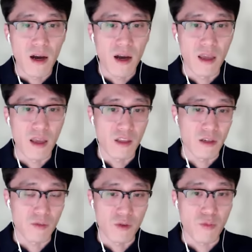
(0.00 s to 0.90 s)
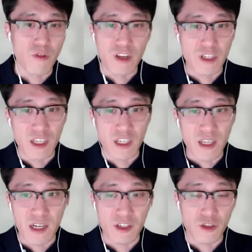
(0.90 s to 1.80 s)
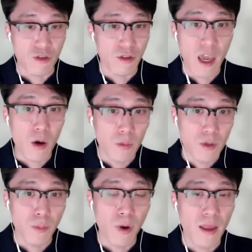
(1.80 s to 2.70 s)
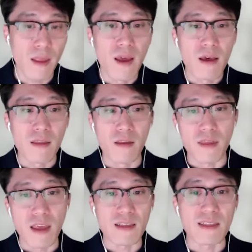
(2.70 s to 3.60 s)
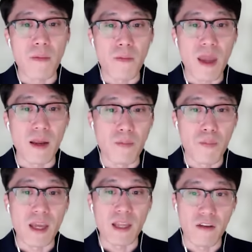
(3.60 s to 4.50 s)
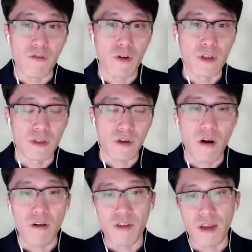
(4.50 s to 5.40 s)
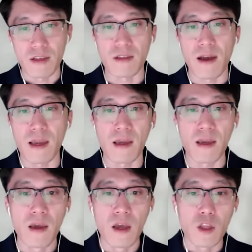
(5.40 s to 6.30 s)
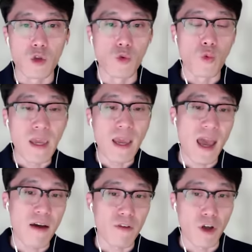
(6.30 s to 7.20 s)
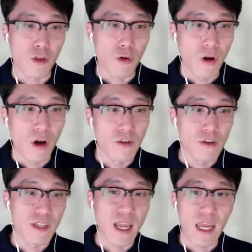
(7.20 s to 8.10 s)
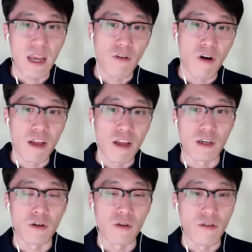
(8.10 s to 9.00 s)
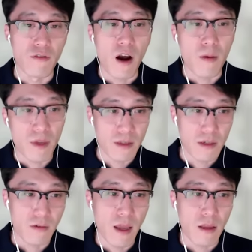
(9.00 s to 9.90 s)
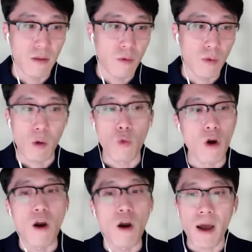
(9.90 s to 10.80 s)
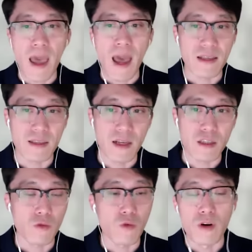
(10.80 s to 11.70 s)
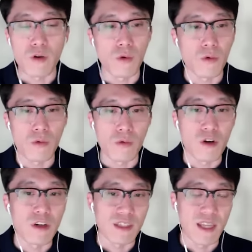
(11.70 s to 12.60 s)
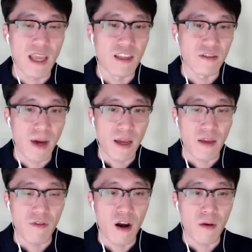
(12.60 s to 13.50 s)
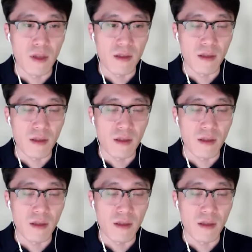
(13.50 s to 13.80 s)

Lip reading: in terms of prevention and detection certainly helps. But the things that made a big difference are things like, do we have a thorough understanding of our internal environment, right? Like, where are my assets? Where does the end of my environment